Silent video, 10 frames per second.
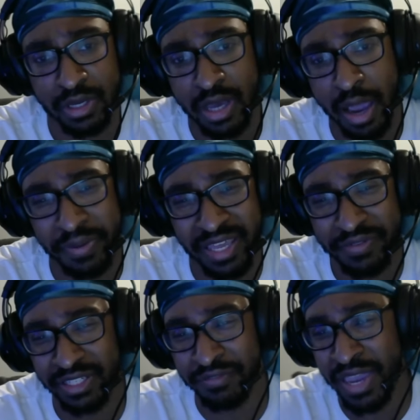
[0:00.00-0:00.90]
I believe
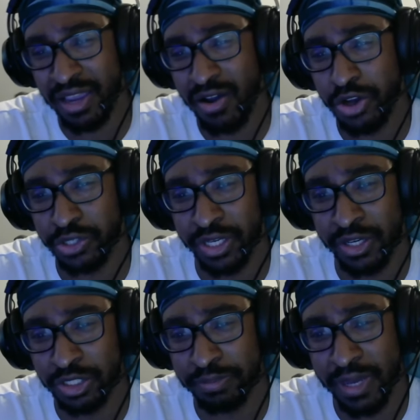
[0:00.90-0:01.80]
it's event cards or
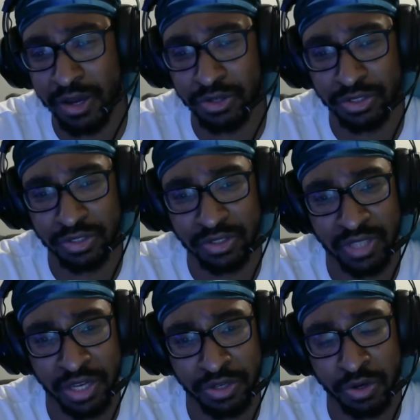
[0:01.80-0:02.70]
kill spells
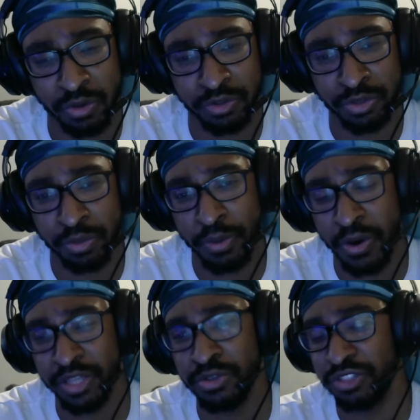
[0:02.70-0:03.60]
that your
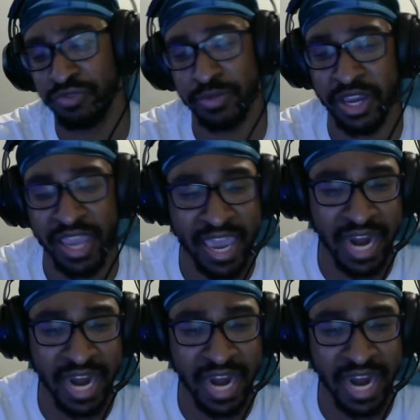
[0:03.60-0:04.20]
opponent uses from their hand.